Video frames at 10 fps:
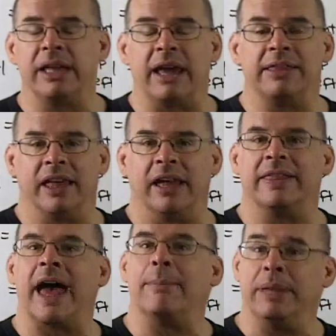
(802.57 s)
I think
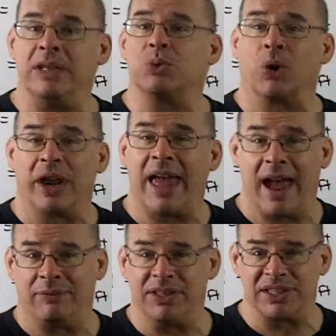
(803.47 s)
that means we're going to
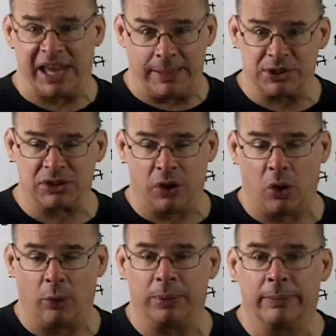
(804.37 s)
have the same
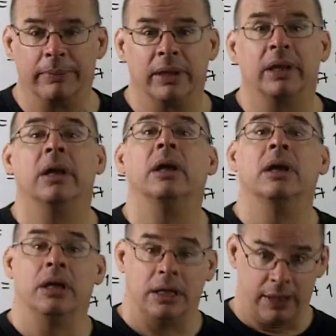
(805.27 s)
slope.
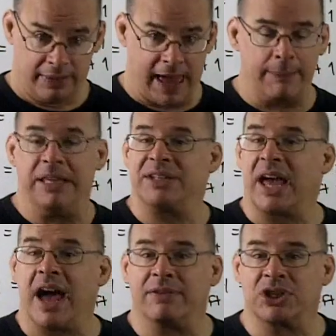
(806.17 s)
That means I
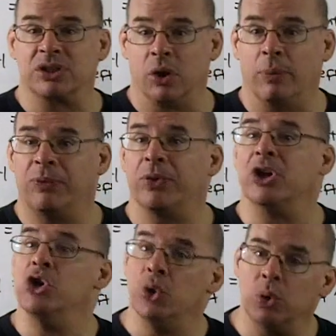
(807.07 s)
have a slope for the
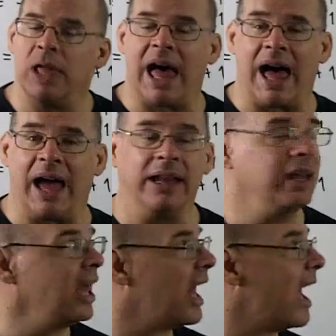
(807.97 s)
new line,
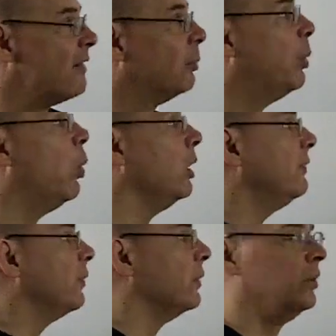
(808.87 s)
I have a point
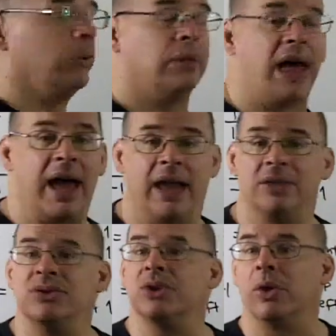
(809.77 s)
for the new
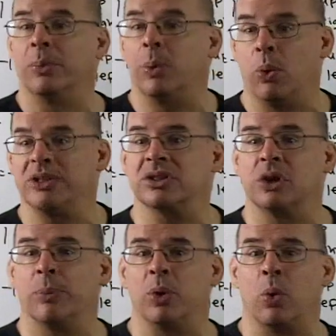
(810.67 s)
line, so the point
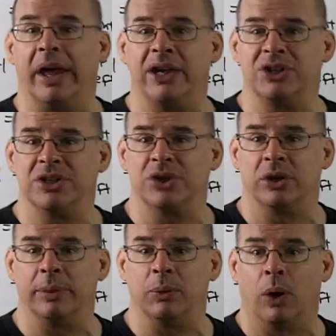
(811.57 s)
slope equation is going
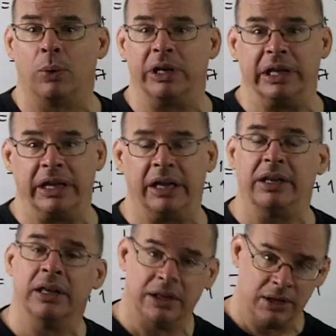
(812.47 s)
to be what we need
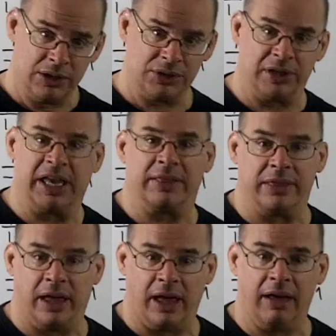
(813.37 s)
to get
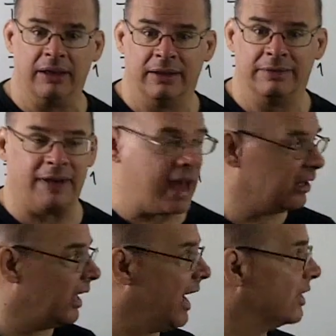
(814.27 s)
the
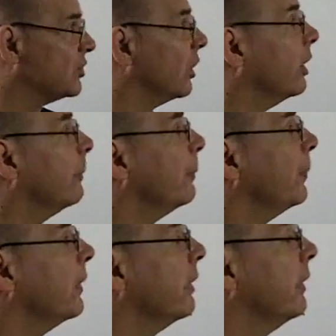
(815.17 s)
final answer.
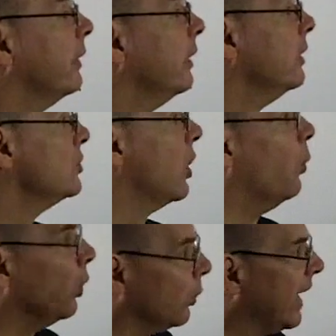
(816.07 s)
So
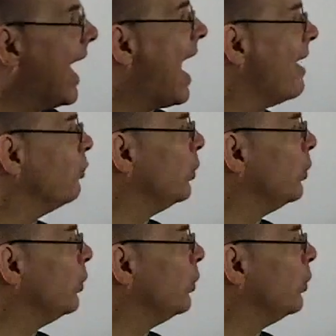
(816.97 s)
what do we have?